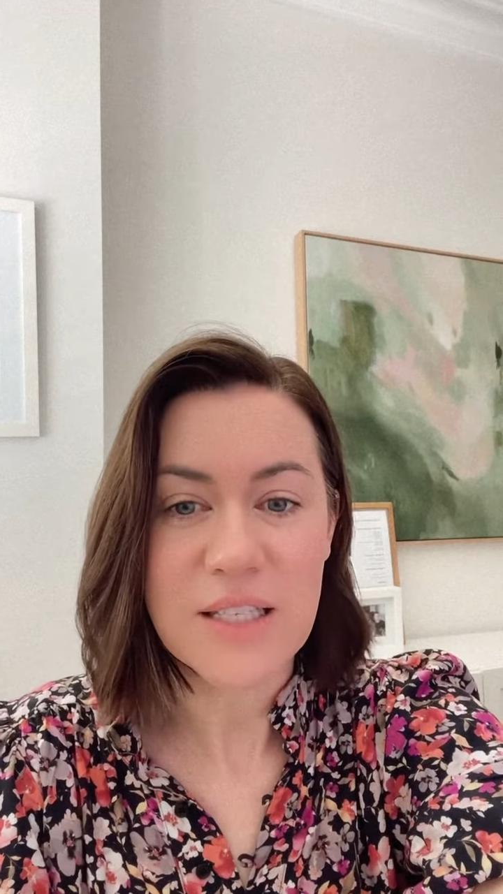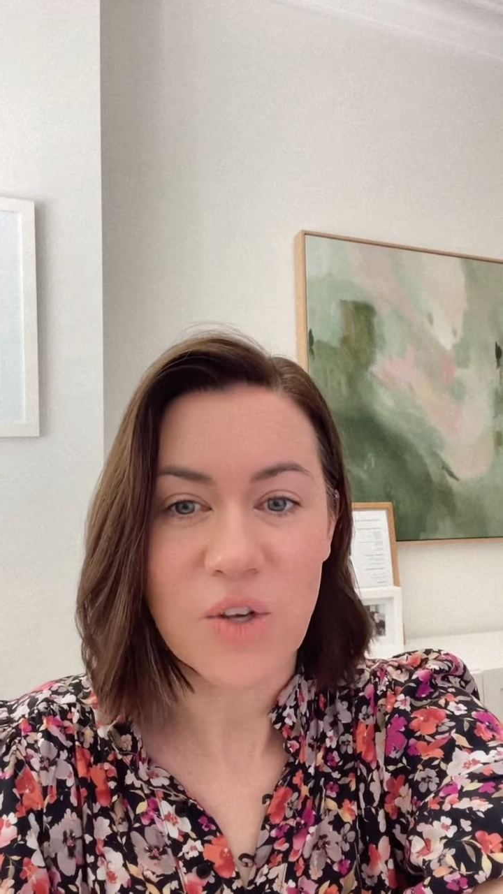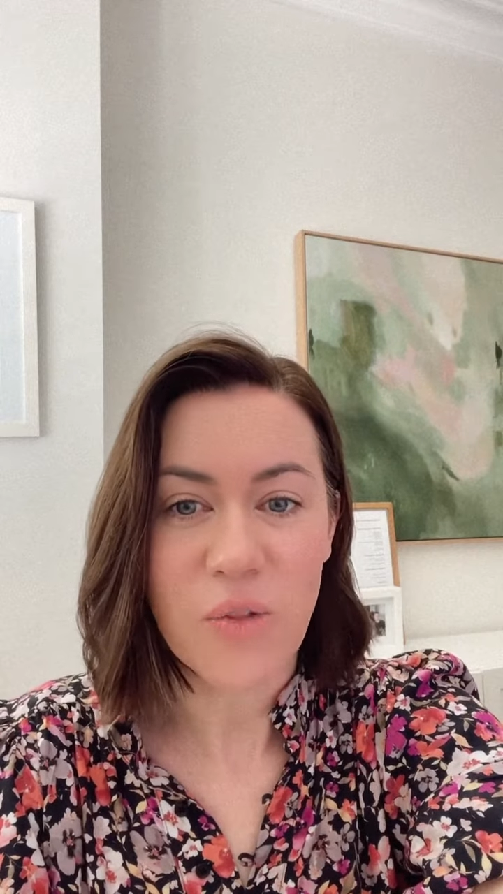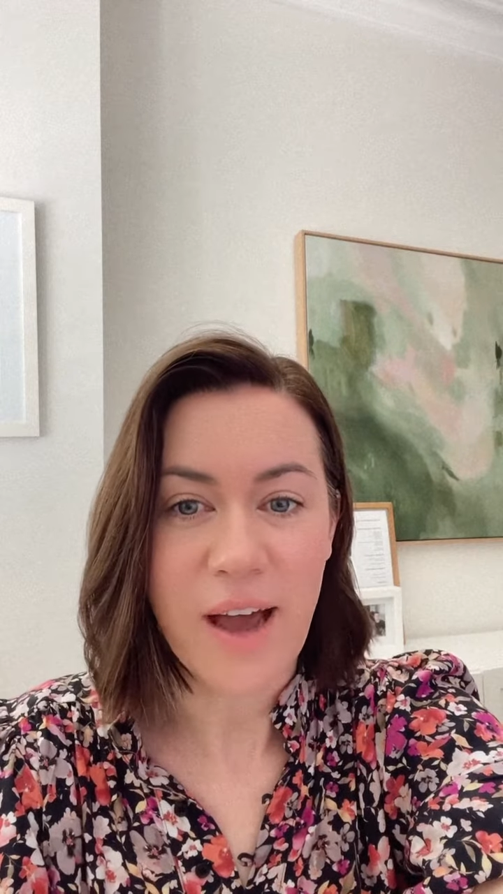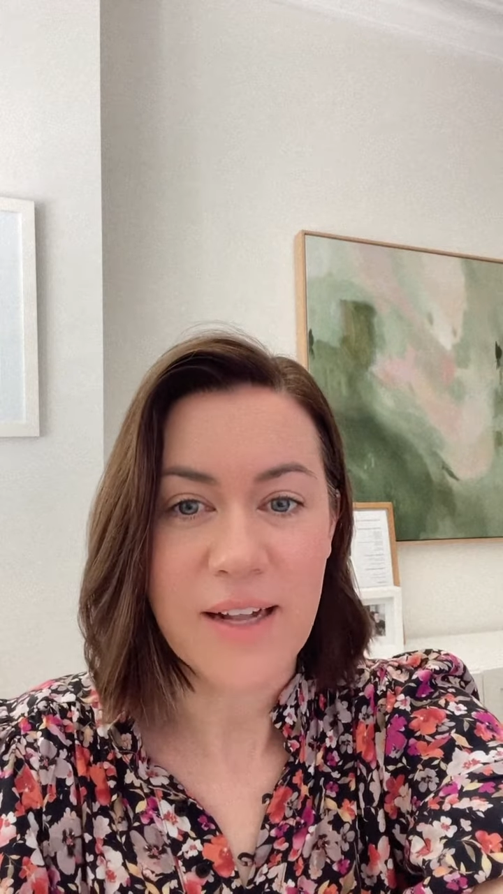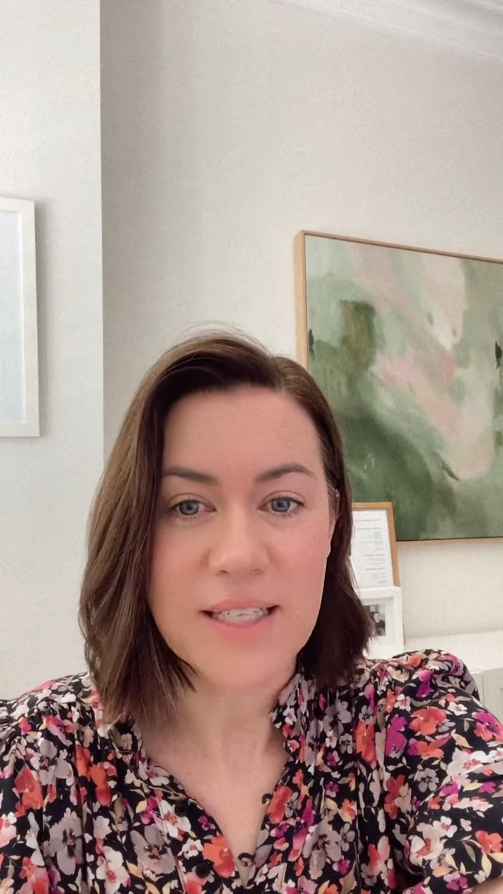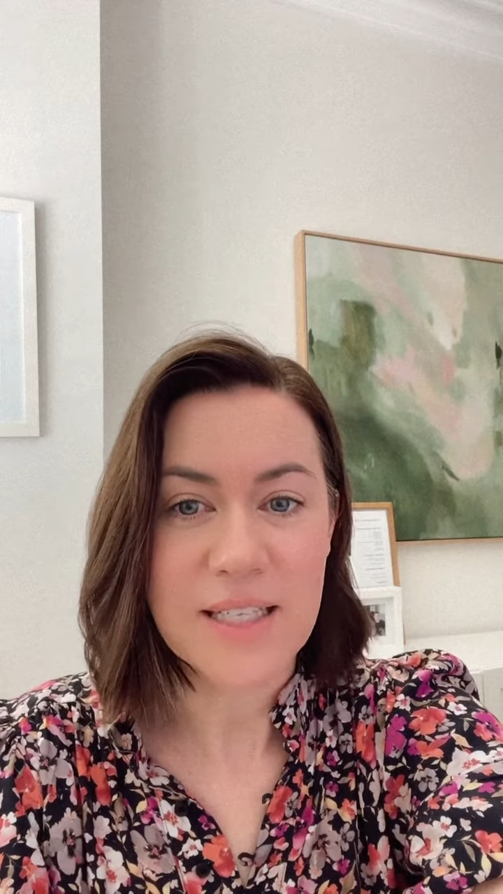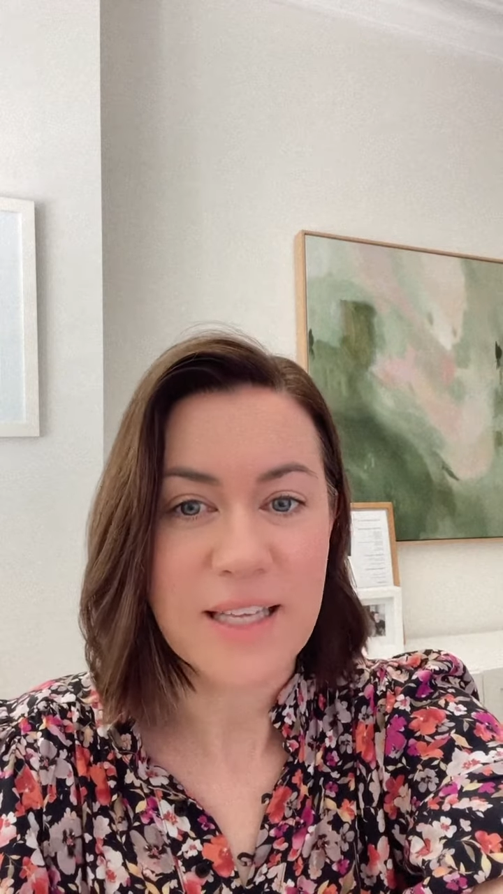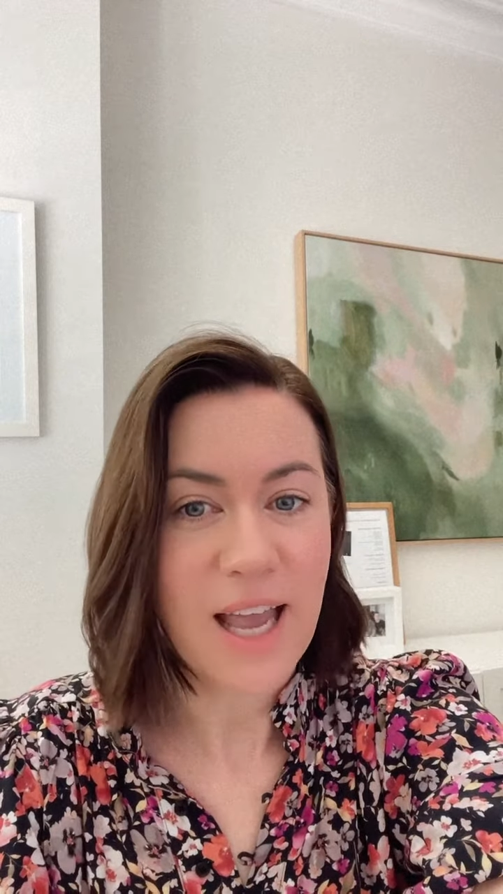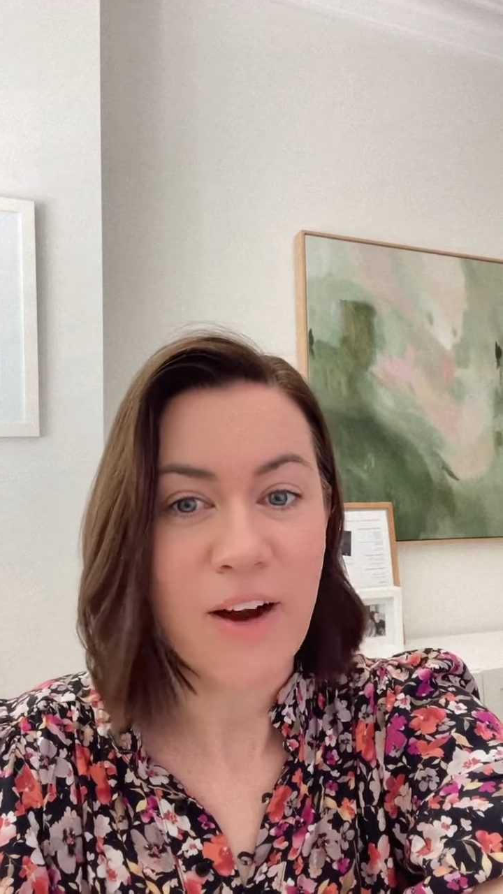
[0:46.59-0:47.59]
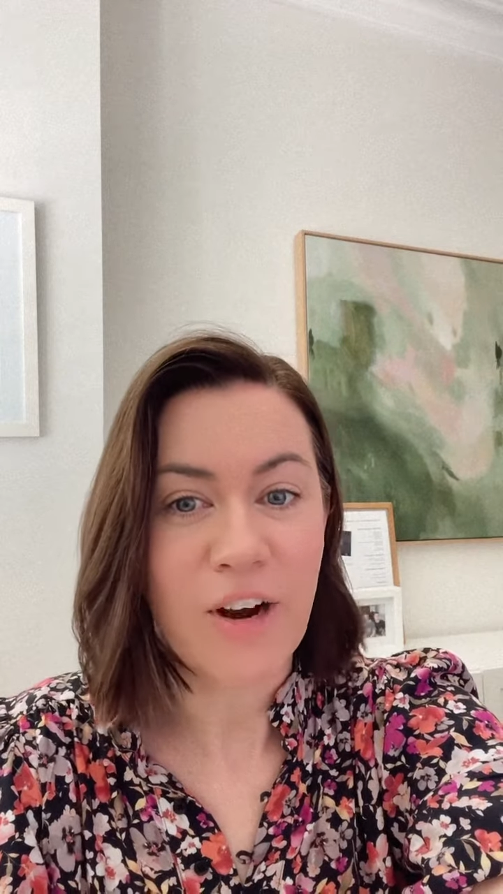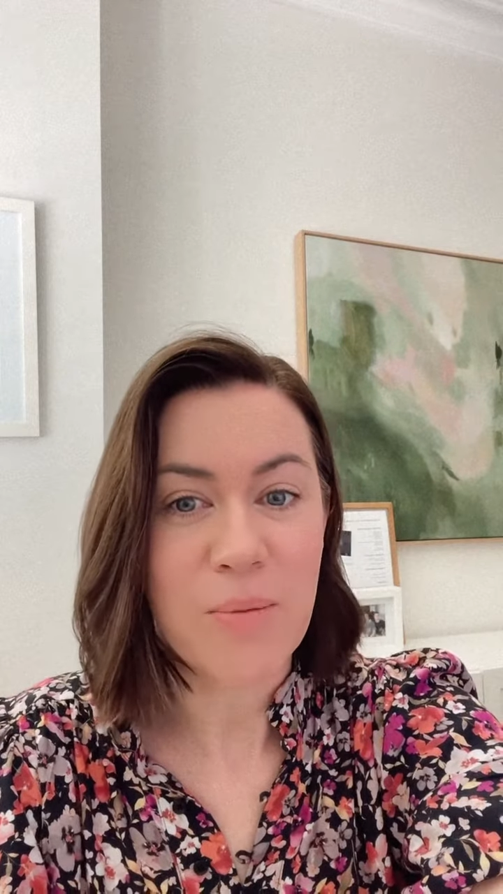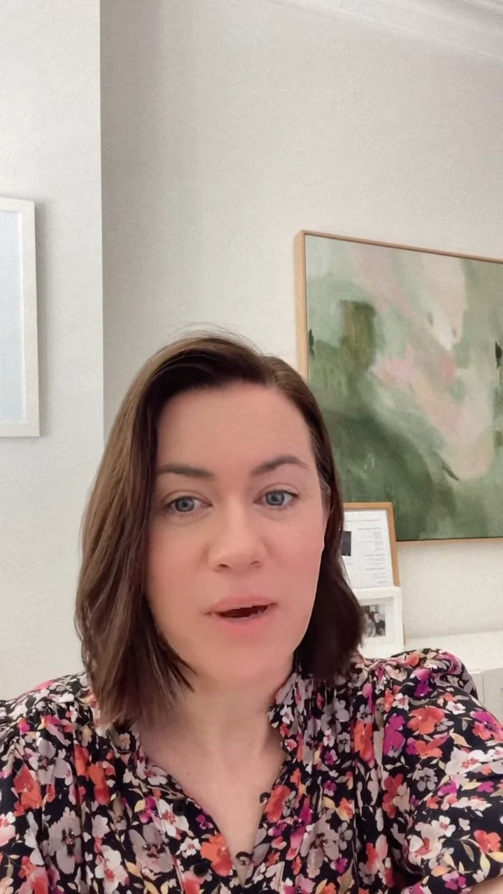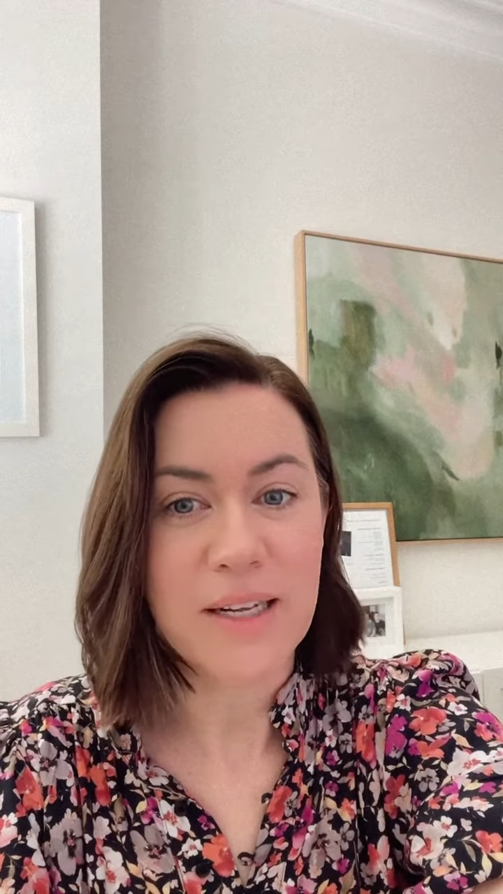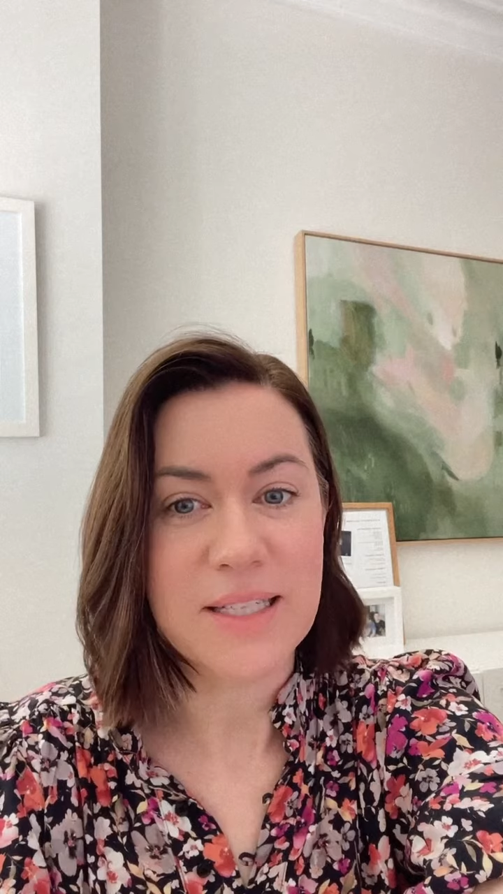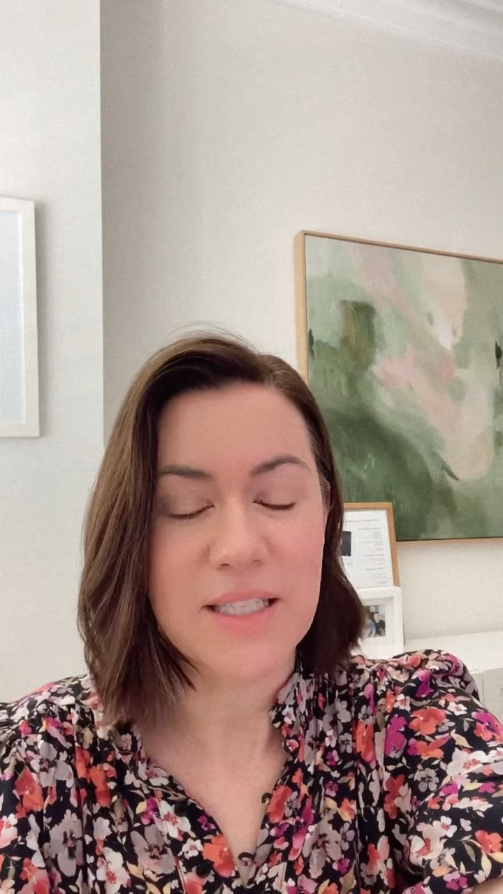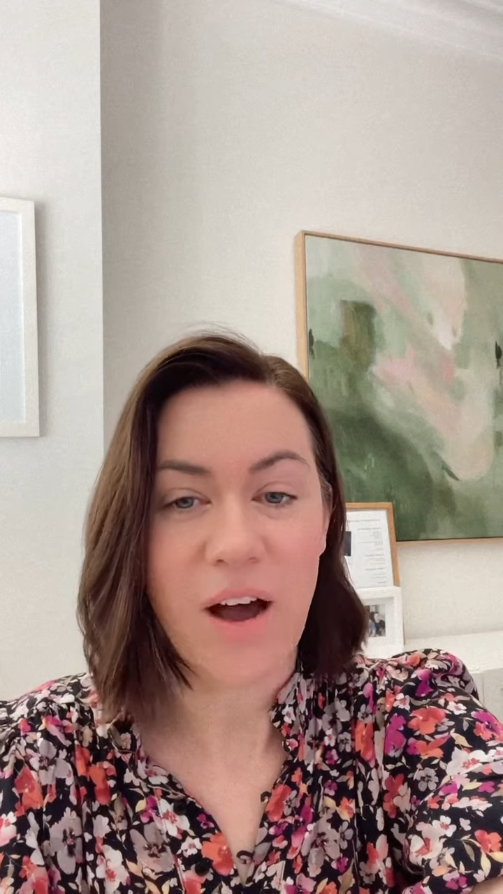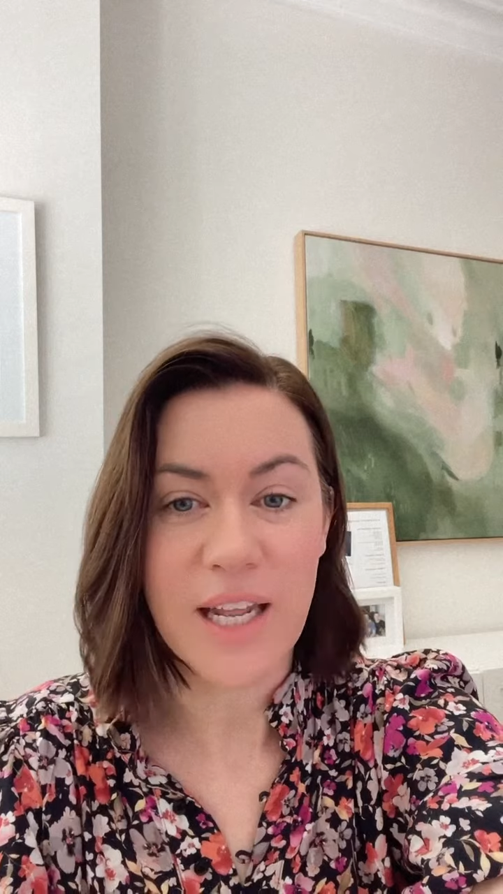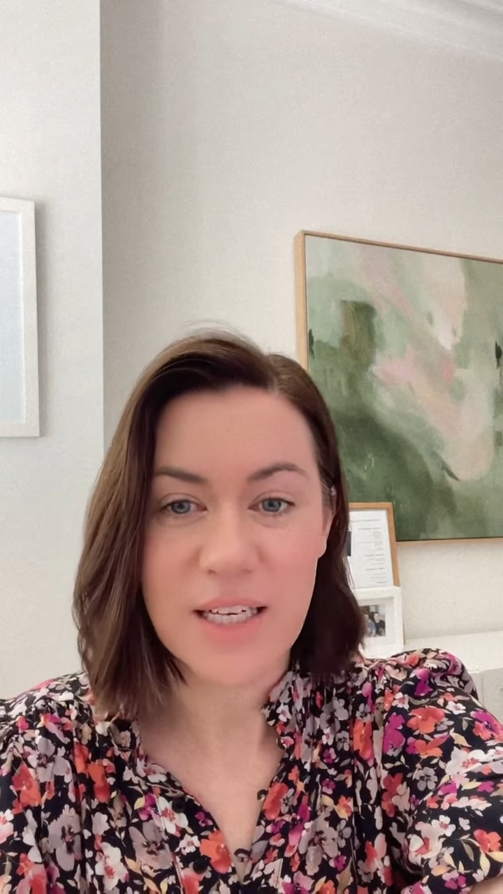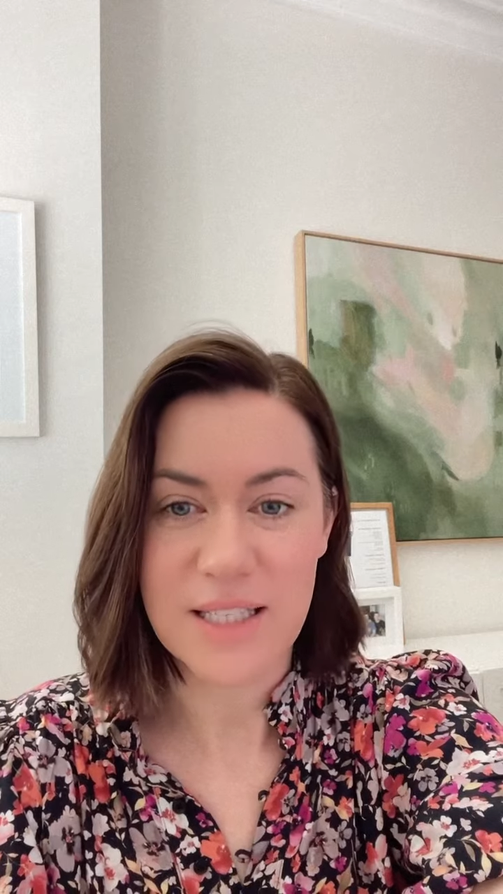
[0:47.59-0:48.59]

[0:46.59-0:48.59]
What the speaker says: So that's scary but exciting